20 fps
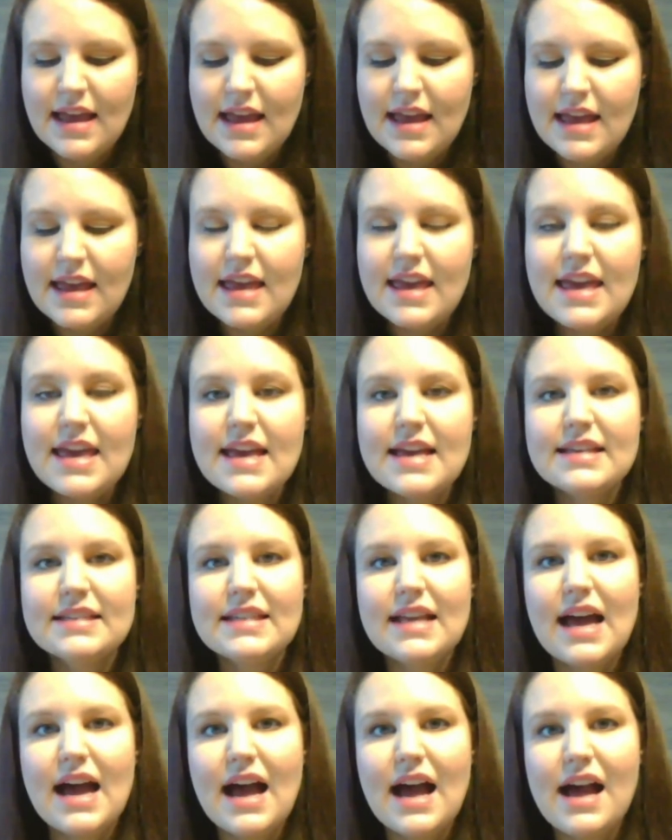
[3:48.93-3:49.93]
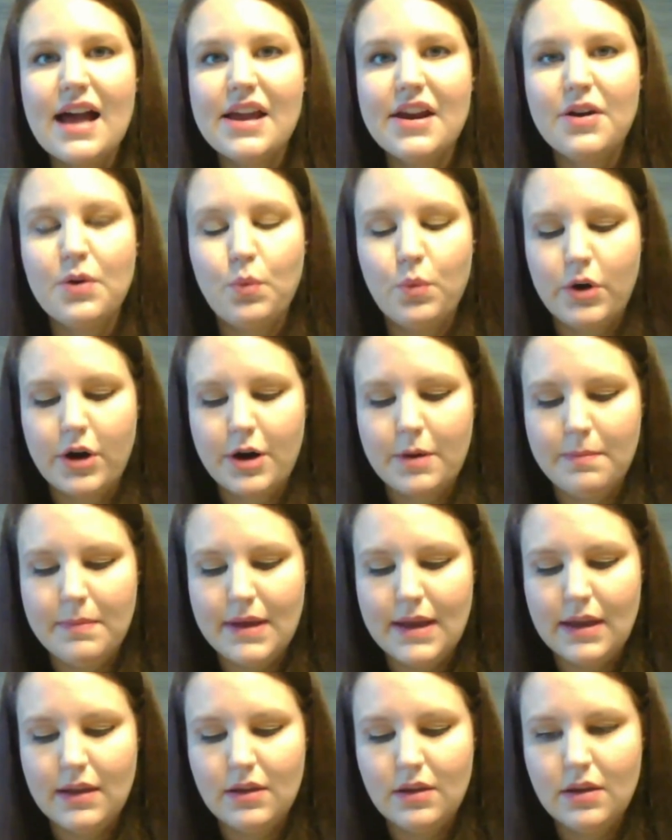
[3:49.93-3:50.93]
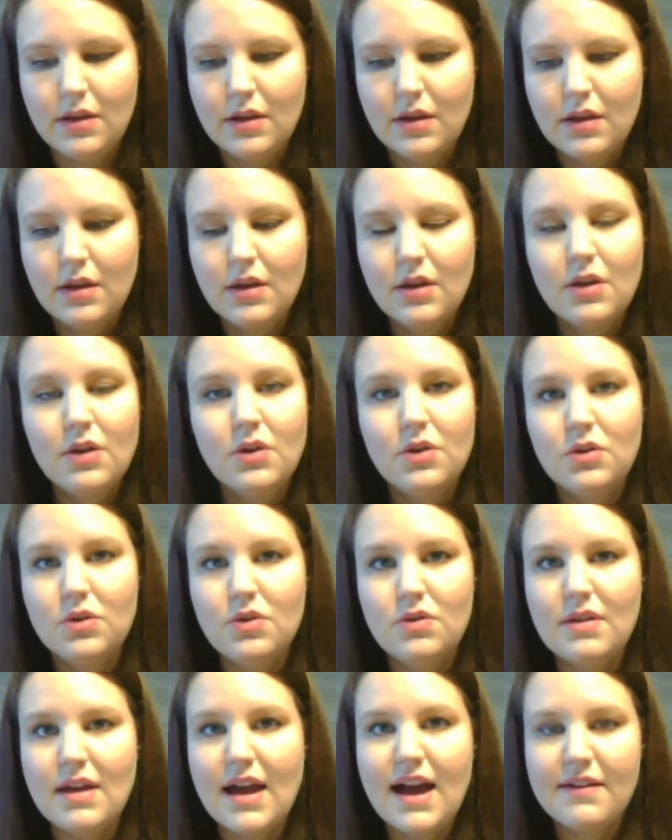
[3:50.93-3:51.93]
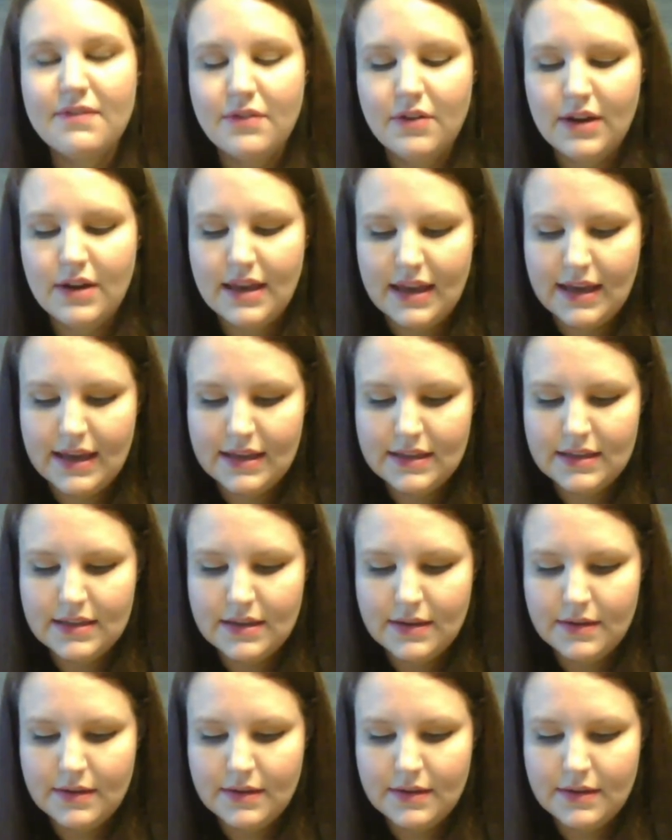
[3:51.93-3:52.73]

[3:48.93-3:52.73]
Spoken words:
He is the higher workman. Do not forget.